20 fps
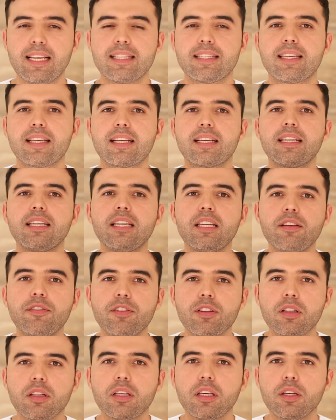
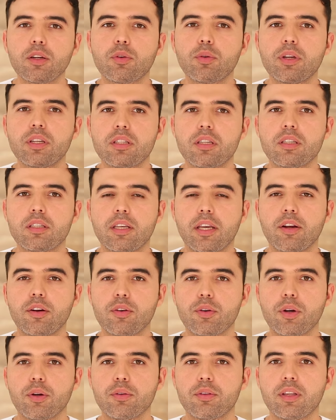significantly increases hair
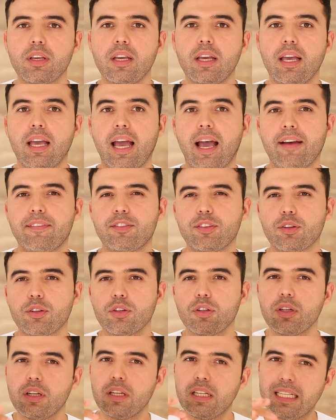growth
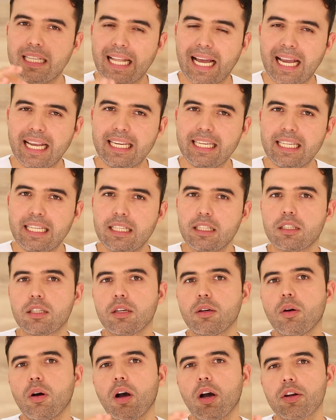after ninety
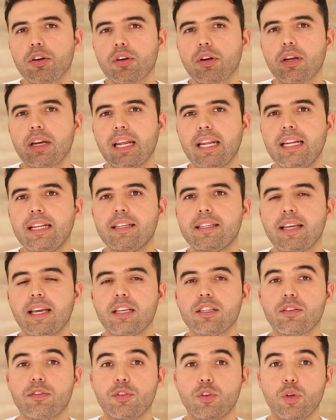to one hundred eighty
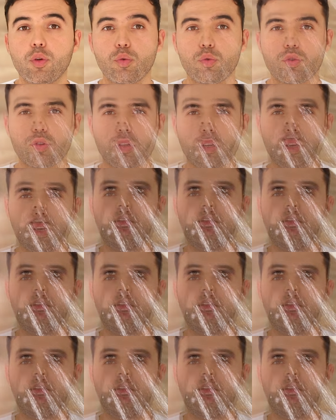days of use.